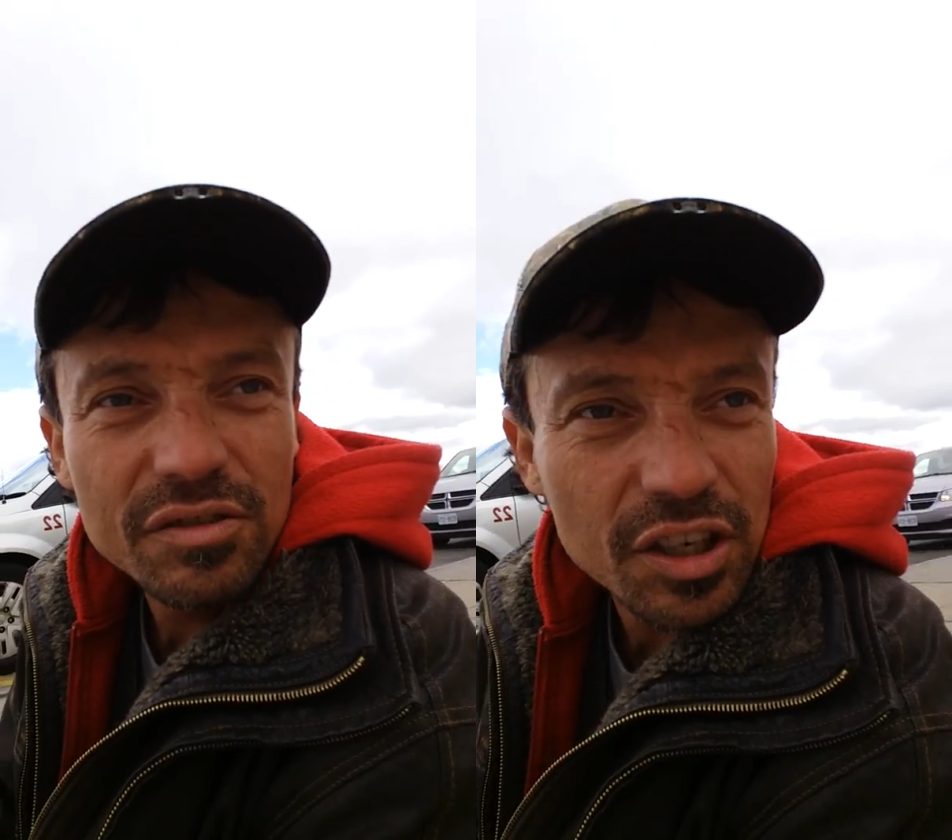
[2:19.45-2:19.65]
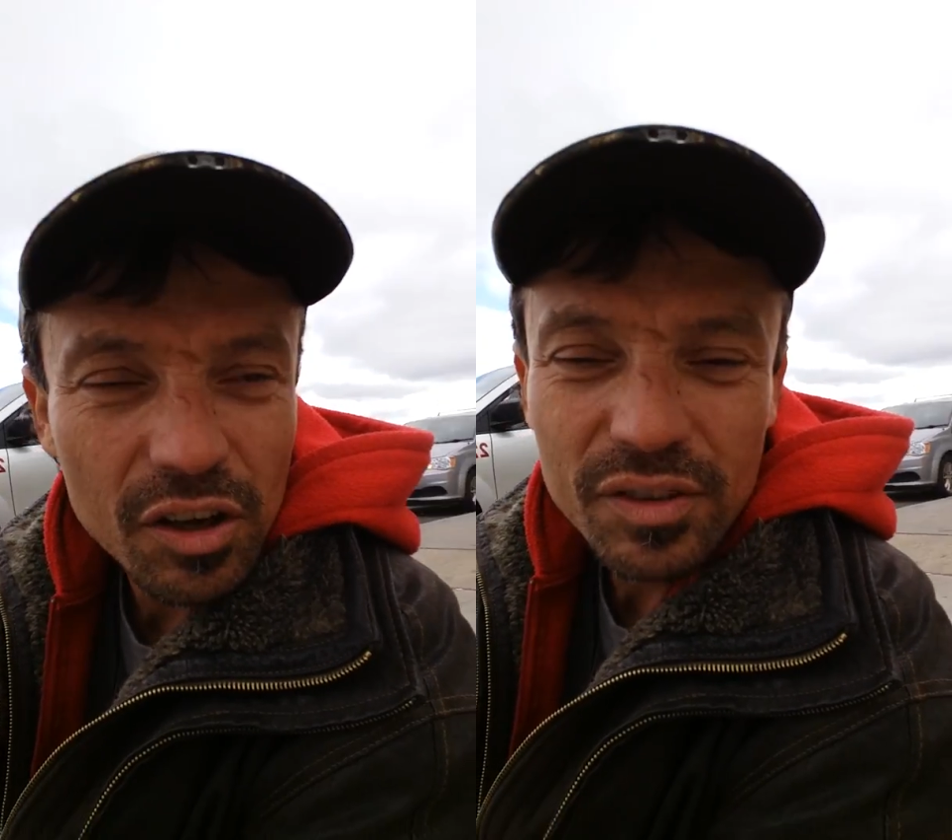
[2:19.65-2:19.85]

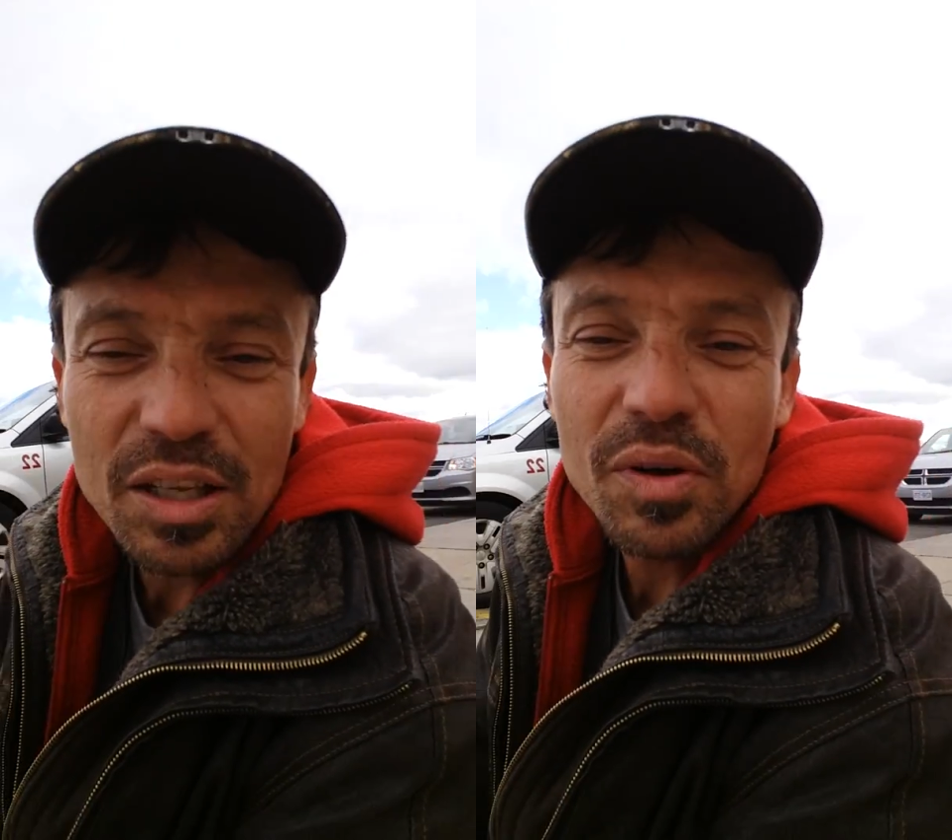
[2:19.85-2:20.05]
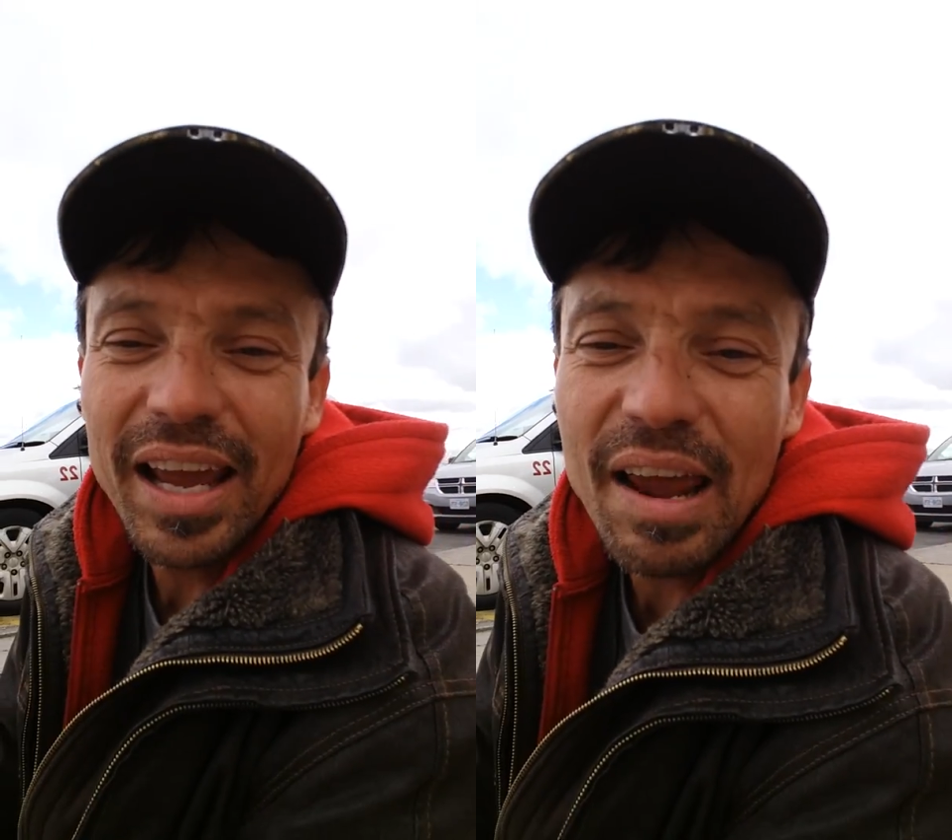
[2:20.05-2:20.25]
You know?
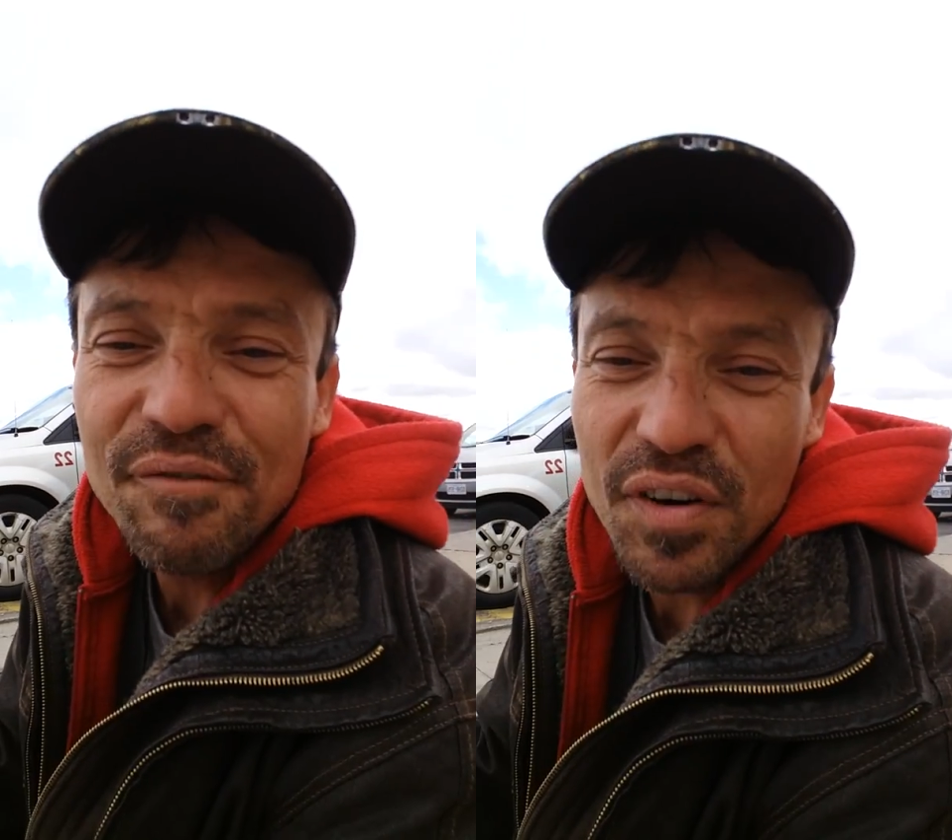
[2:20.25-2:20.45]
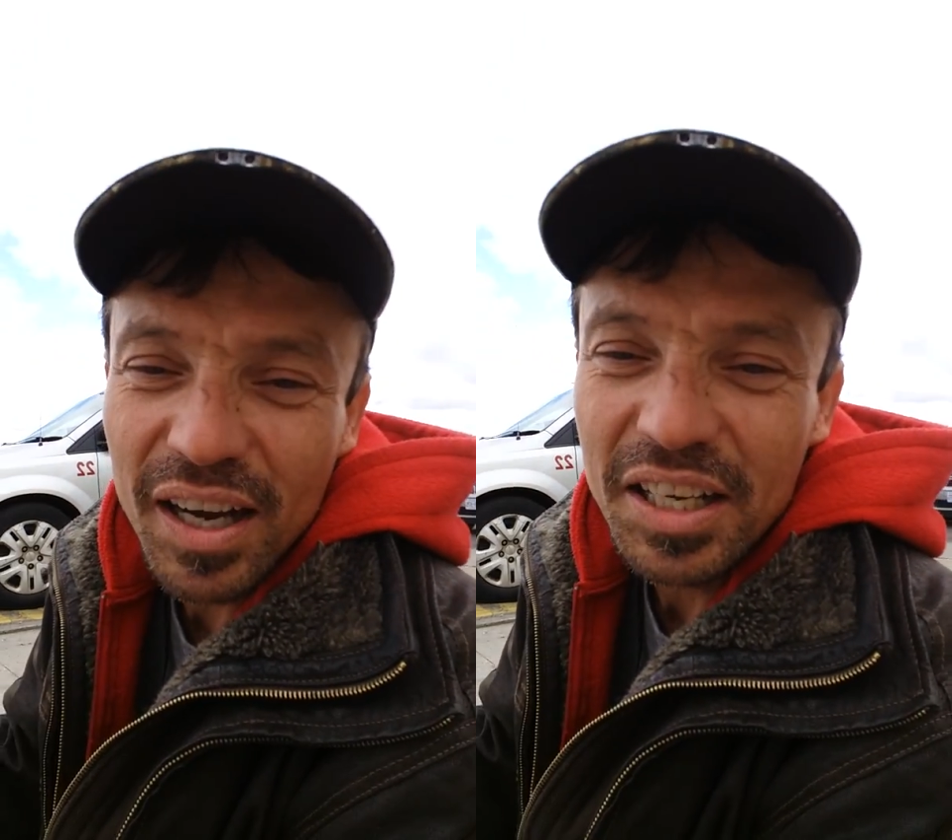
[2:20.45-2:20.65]
That's why I hate
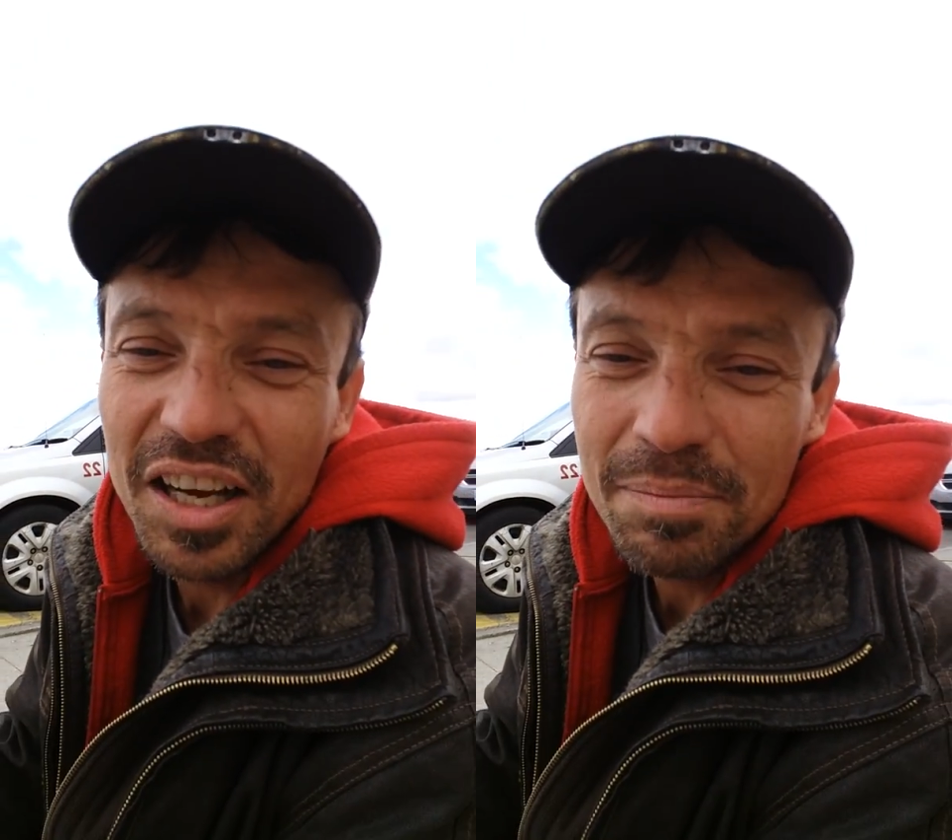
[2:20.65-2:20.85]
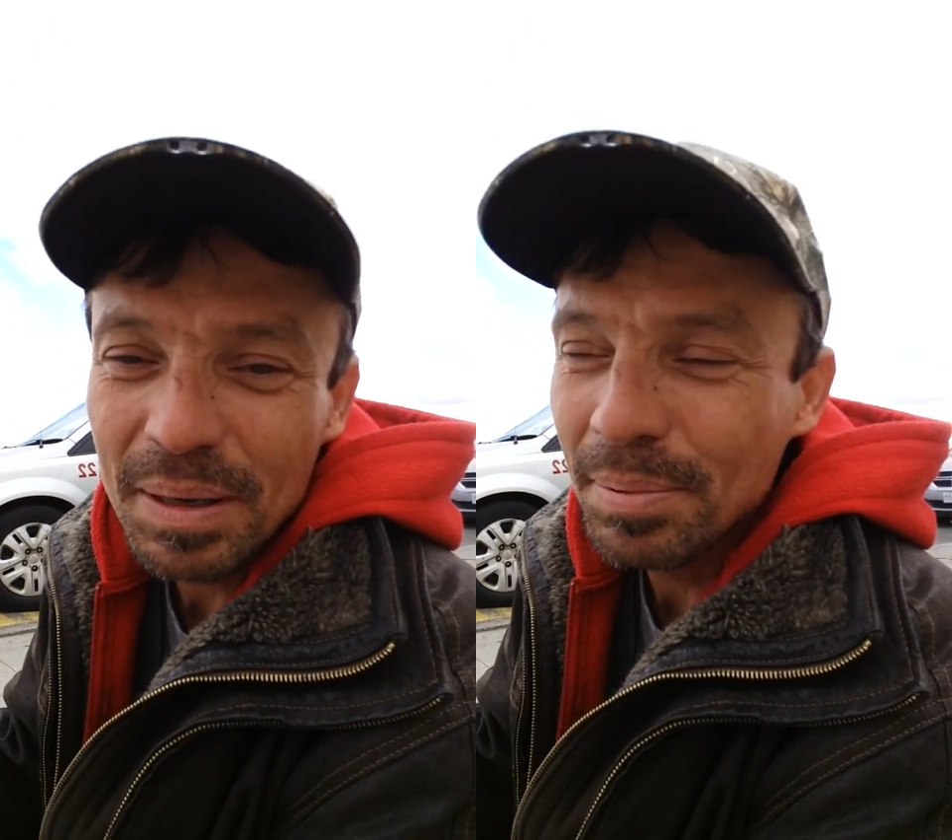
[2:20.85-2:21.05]
fucking
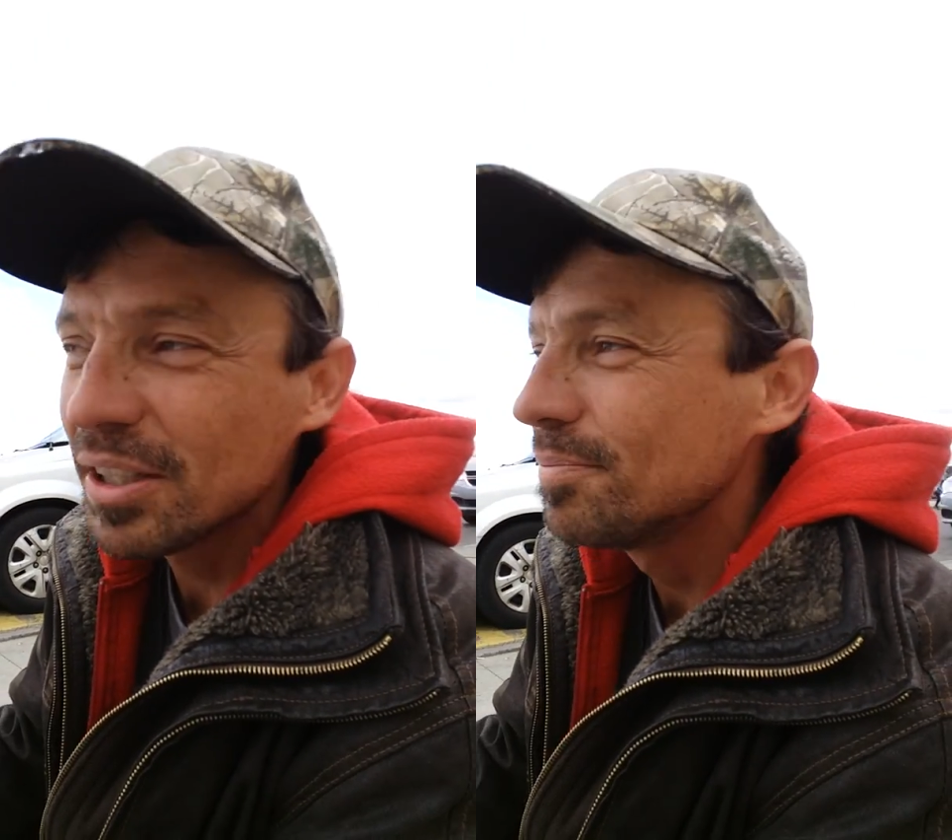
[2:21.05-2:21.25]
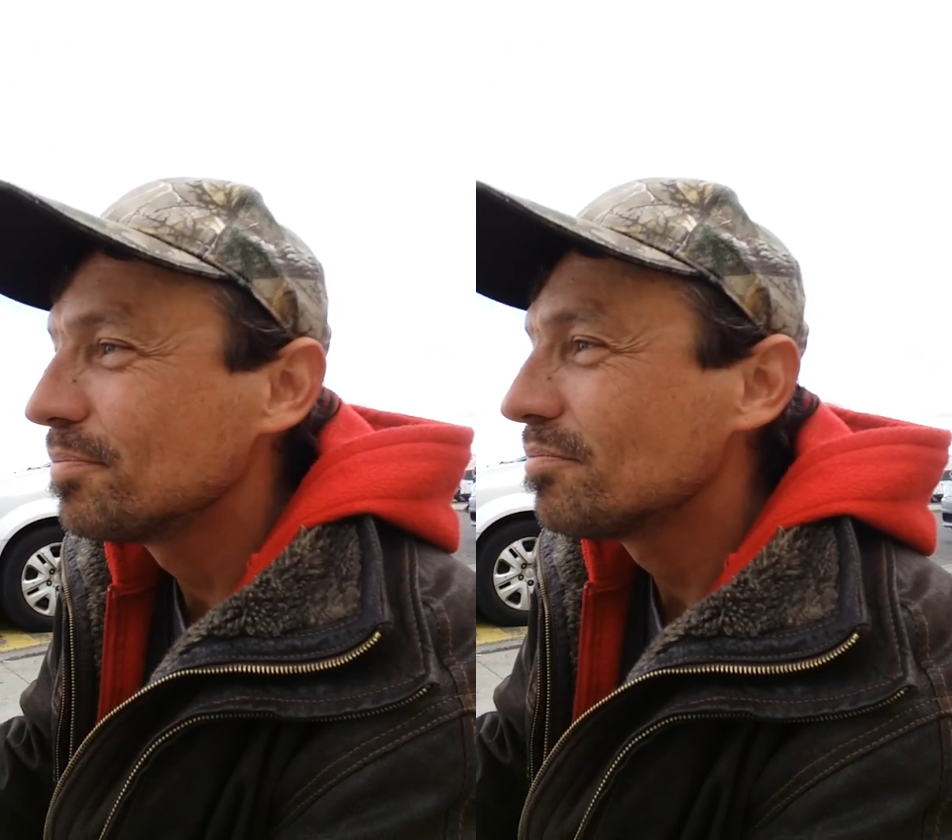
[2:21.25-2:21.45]
young people.